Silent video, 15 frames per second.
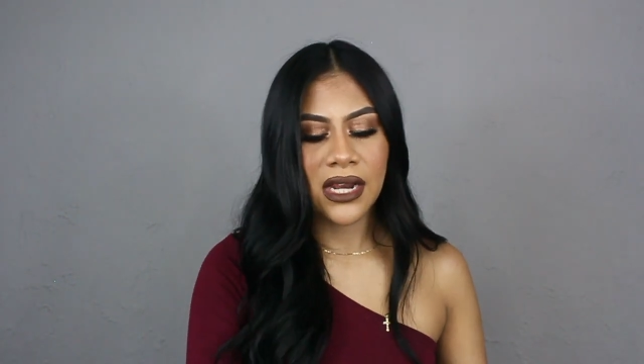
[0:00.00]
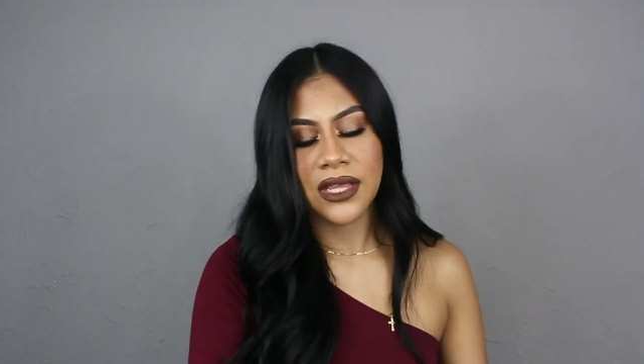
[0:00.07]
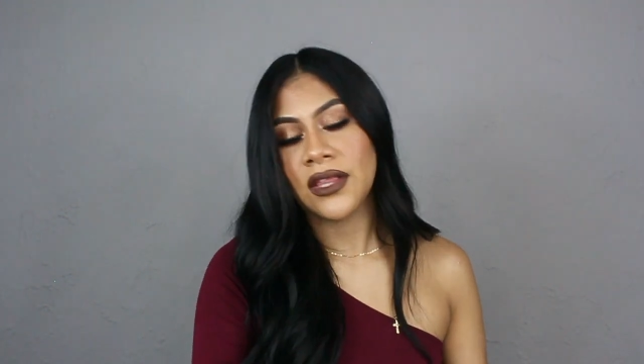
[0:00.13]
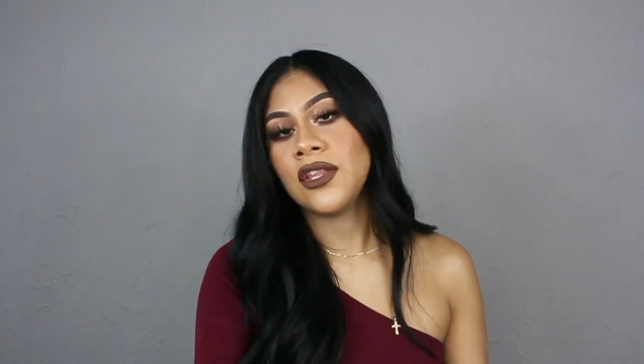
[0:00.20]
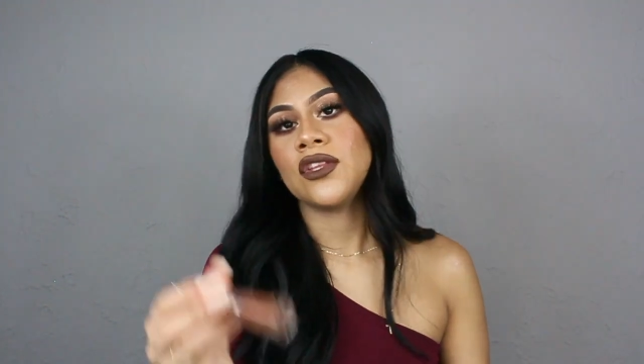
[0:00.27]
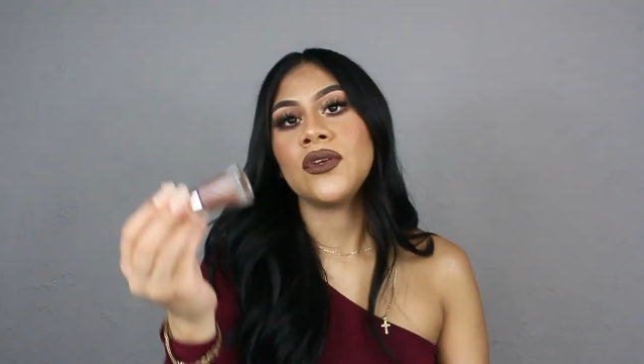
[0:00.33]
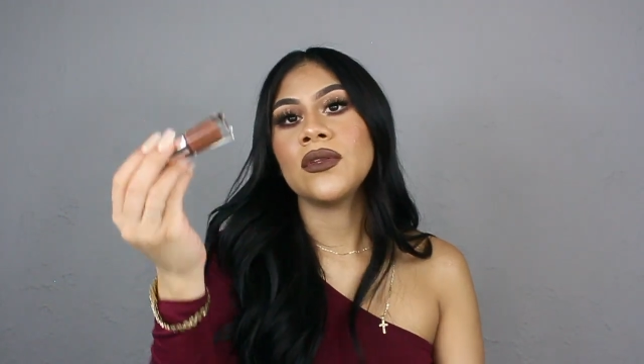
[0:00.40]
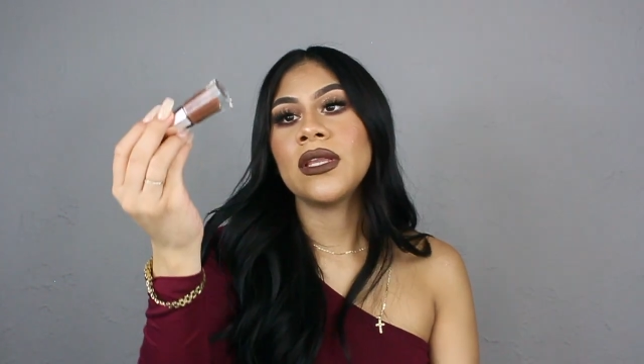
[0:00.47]
And
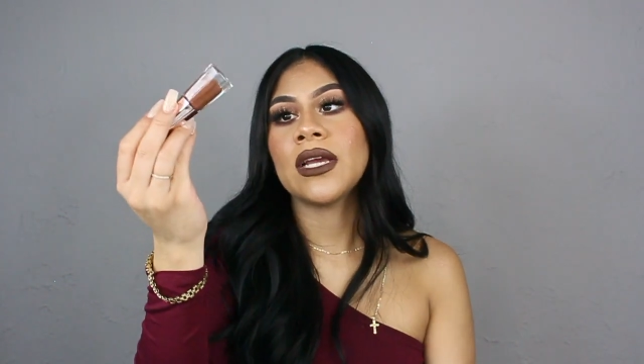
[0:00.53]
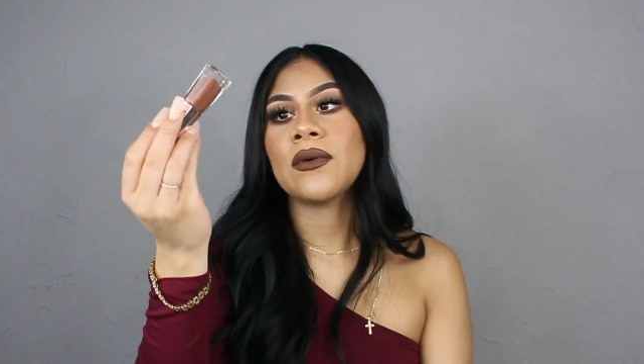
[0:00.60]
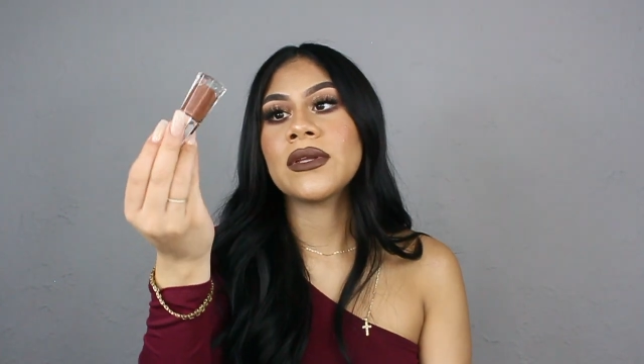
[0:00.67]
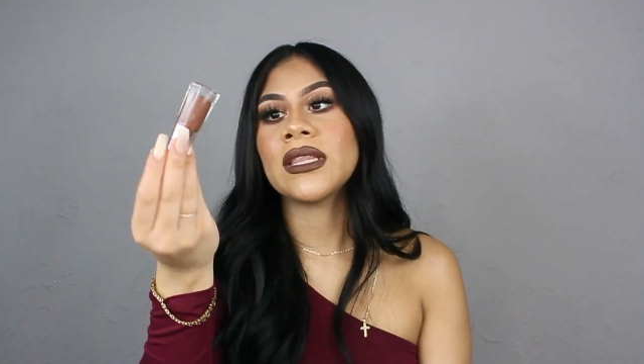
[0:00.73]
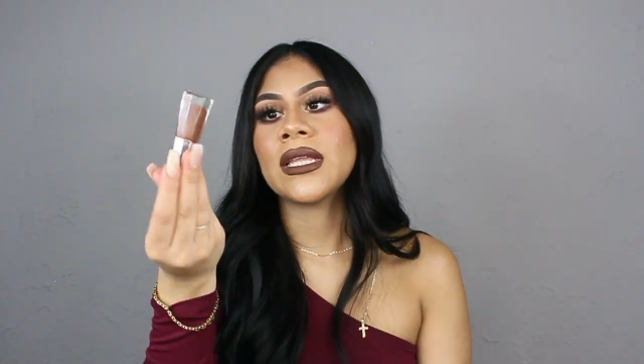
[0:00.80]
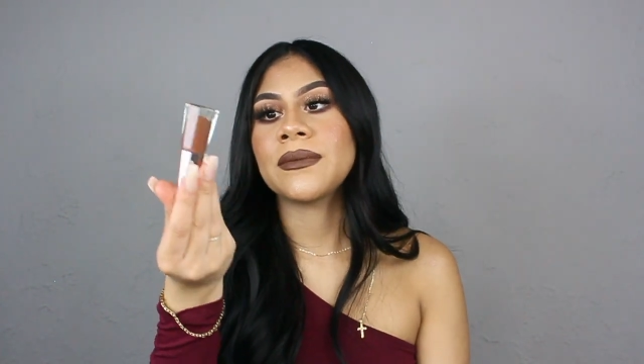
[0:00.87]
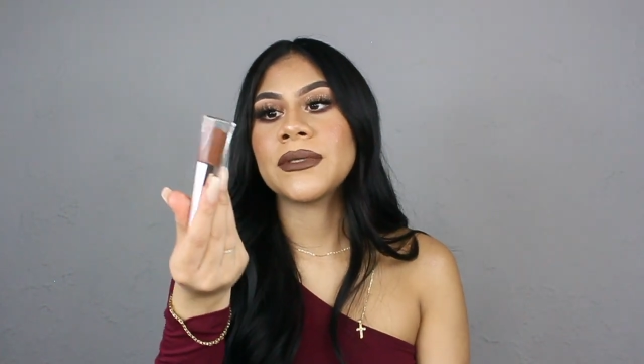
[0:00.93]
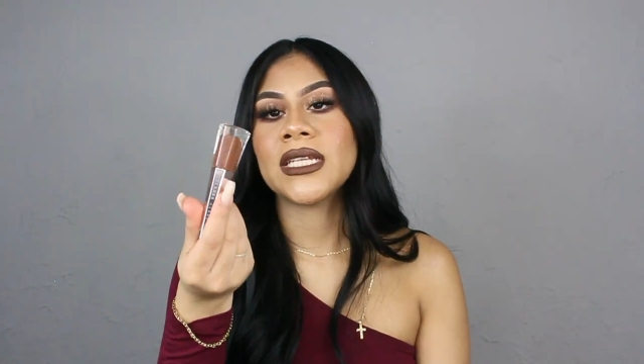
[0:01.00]
a new
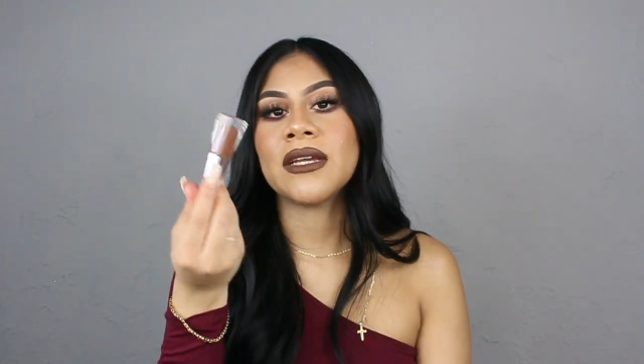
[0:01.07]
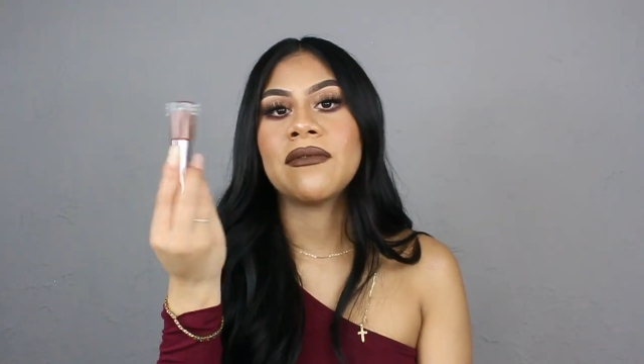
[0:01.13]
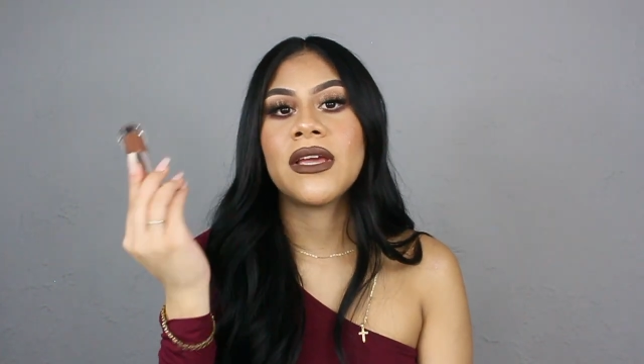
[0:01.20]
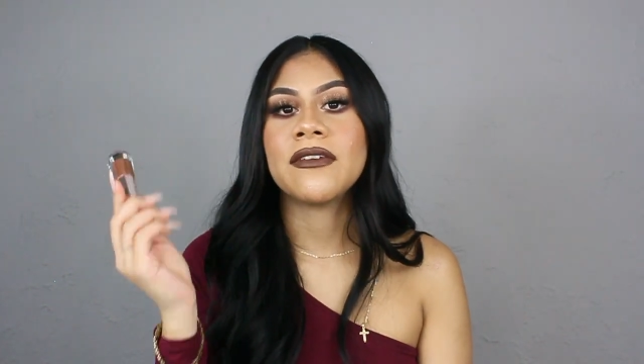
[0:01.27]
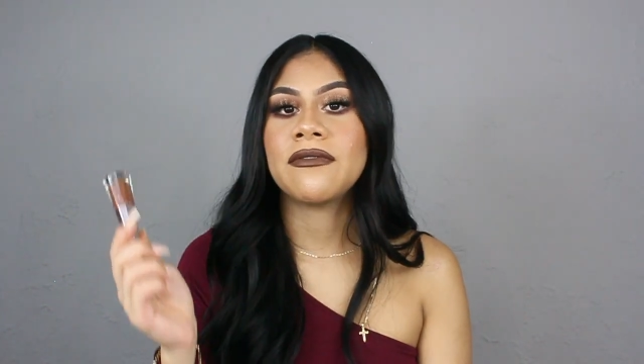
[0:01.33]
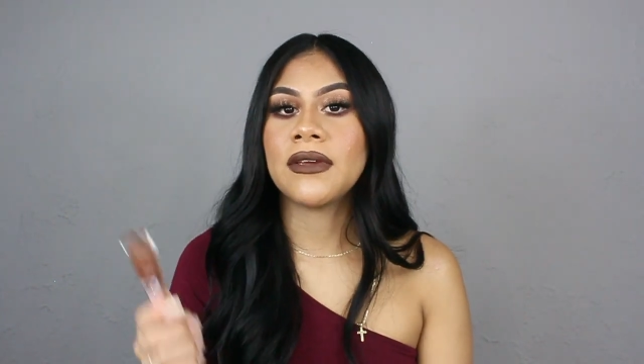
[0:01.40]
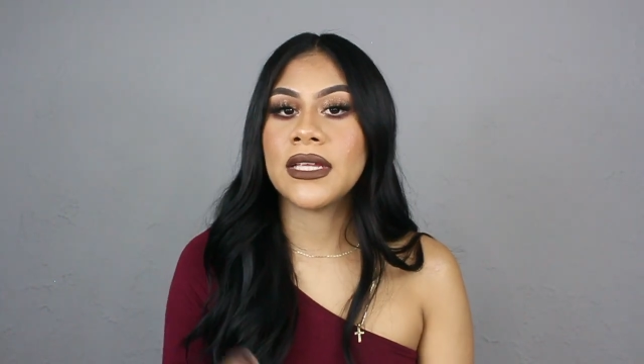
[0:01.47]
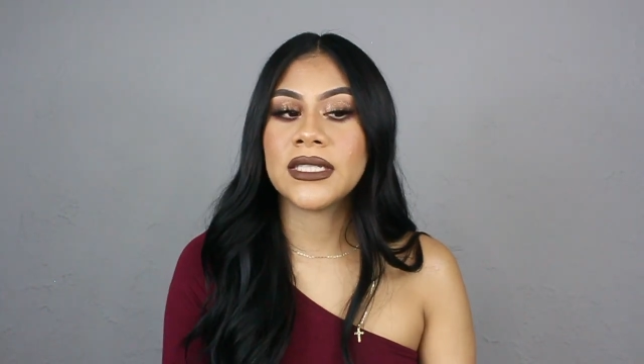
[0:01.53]
liquid lipstick by
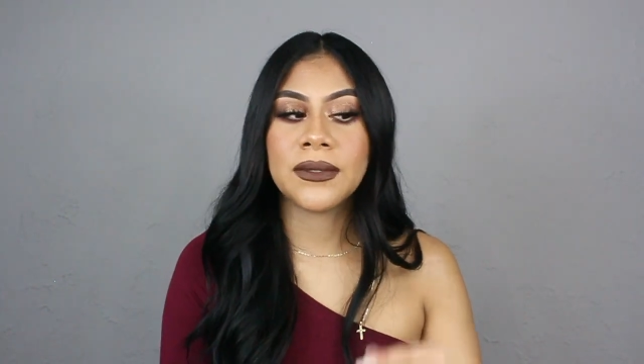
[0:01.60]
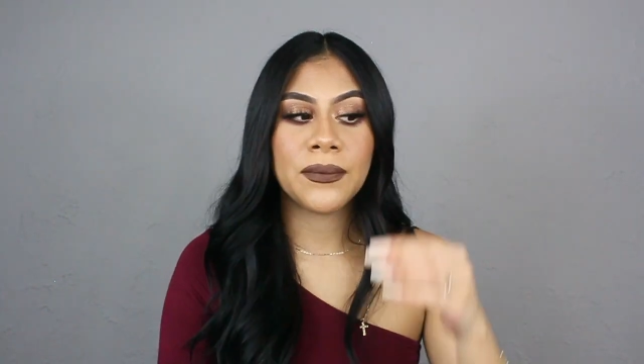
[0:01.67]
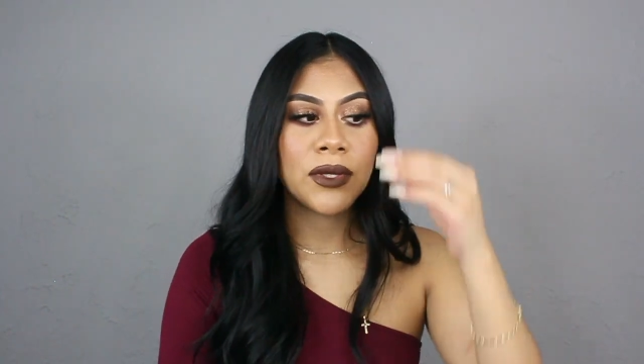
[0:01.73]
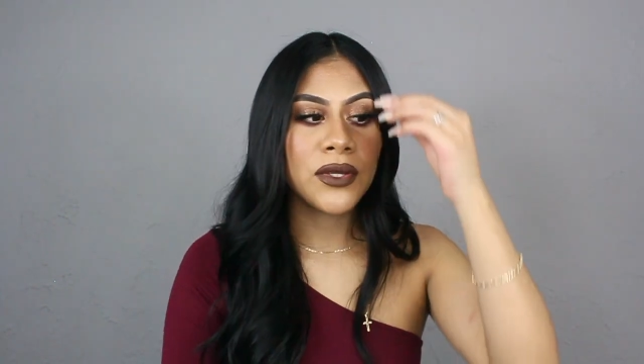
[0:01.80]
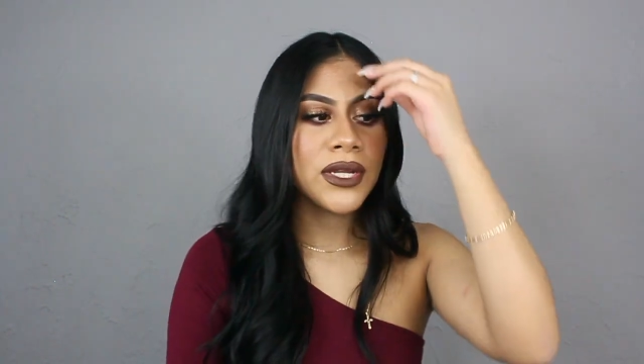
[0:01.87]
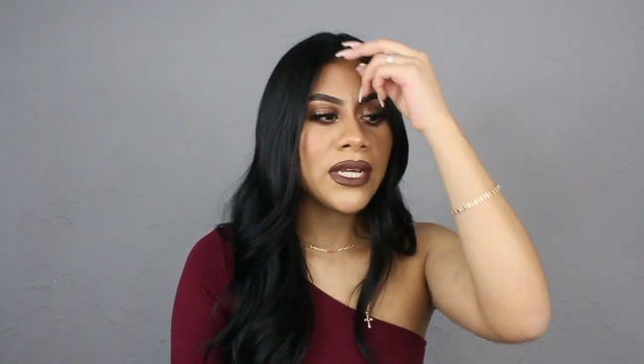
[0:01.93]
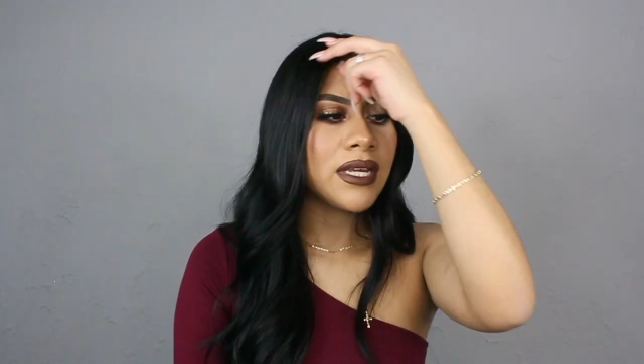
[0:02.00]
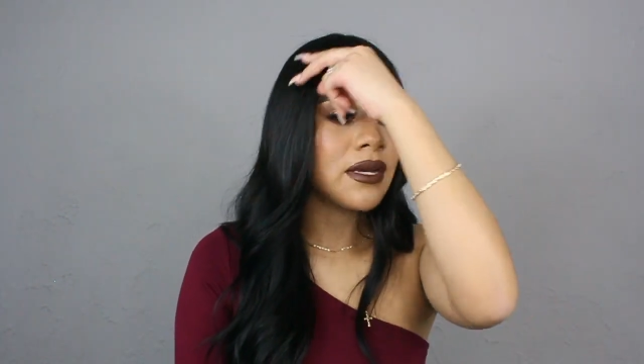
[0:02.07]
Fenty
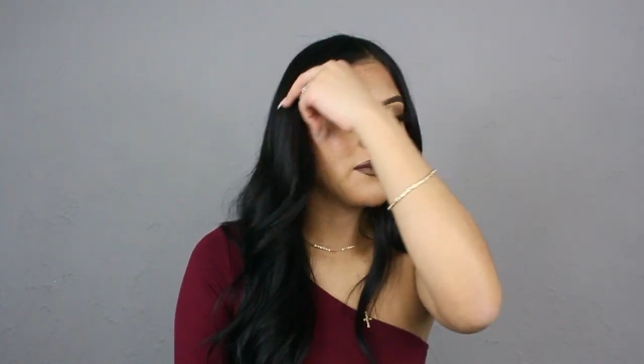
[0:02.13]
Beauty.